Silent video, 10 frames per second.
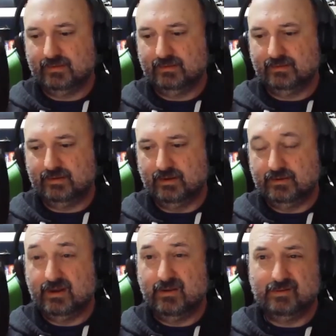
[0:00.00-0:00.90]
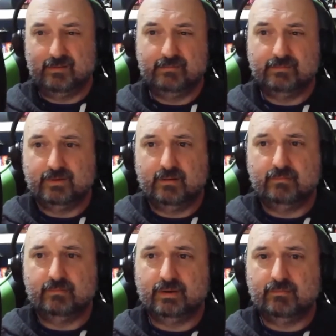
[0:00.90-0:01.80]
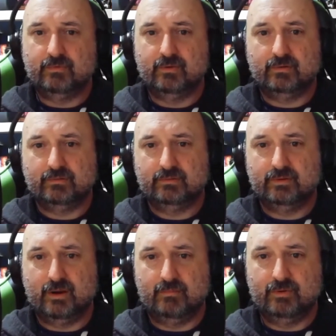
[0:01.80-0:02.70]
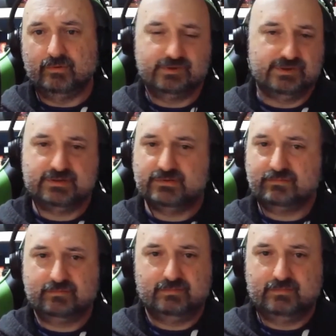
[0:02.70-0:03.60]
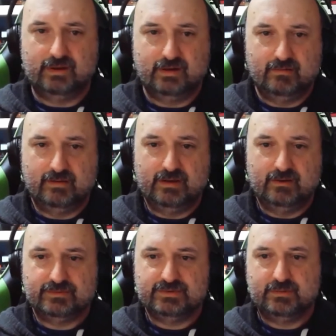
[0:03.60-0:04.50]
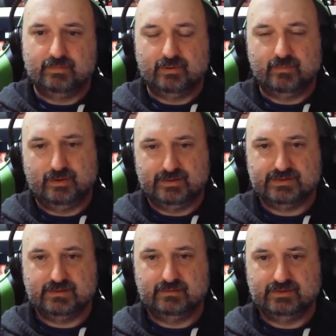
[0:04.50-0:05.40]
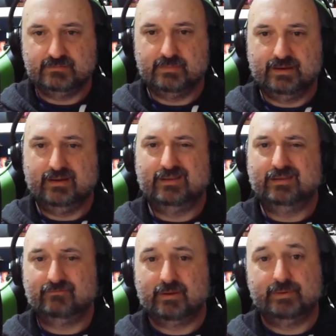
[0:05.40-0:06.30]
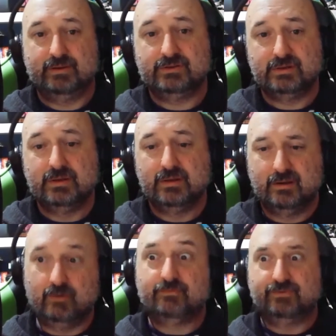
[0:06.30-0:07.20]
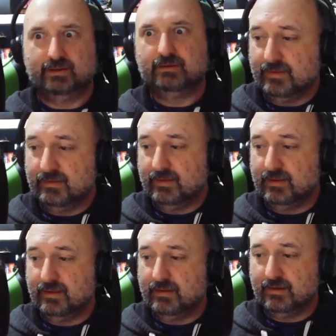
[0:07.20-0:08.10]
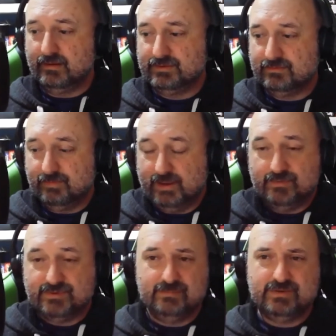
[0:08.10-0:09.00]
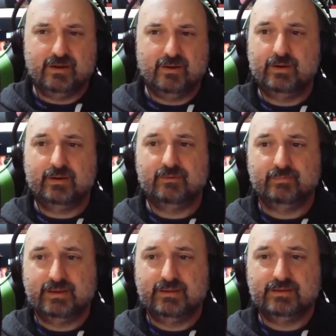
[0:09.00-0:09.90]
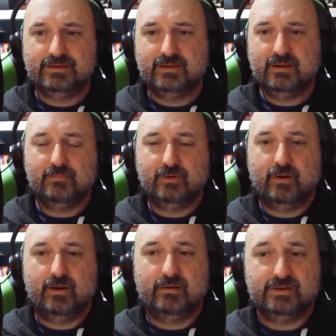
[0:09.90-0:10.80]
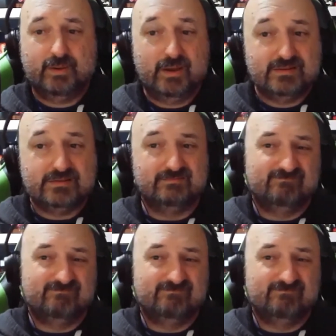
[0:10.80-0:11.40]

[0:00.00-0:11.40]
You know that I'm not just any old tin pot person just making anything rubbish. Hopefully, people seem to like working with me. They think I'm quite a nice person.